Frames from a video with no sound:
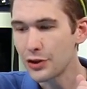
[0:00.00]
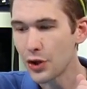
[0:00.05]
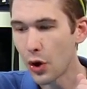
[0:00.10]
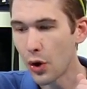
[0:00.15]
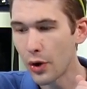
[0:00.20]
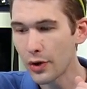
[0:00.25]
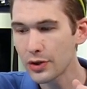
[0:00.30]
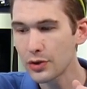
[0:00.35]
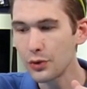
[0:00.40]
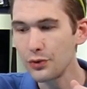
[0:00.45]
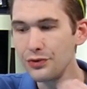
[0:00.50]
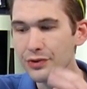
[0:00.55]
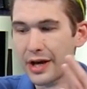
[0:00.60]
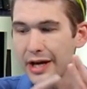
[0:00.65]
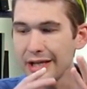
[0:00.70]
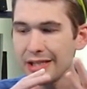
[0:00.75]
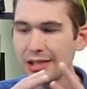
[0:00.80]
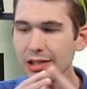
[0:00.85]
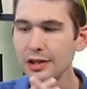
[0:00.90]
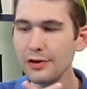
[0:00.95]
The article
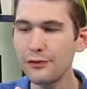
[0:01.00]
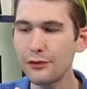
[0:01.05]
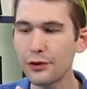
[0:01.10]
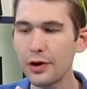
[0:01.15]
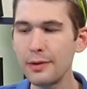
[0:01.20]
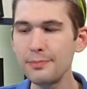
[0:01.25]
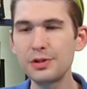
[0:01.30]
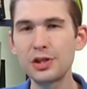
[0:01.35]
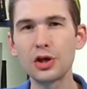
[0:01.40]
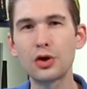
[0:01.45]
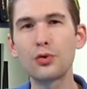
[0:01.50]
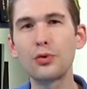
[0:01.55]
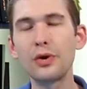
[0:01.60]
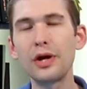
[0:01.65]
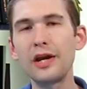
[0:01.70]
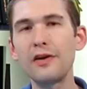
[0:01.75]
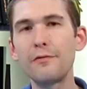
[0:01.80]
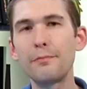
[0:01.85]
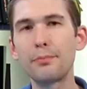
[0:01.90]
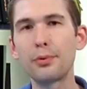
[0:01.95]
nicely frames the
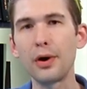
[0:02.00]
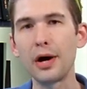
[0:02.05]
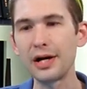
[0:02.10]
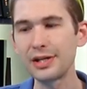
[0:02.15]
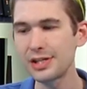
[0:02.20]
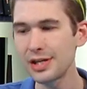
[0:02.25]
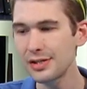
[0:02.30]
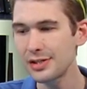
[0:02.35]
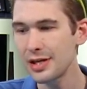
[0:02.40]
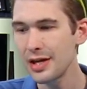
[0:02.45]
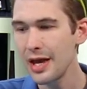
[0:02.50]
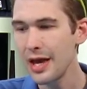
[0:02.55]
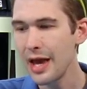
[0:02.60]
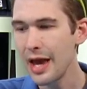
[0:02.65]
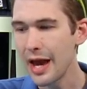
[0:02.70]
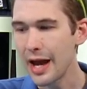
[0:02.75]
creative process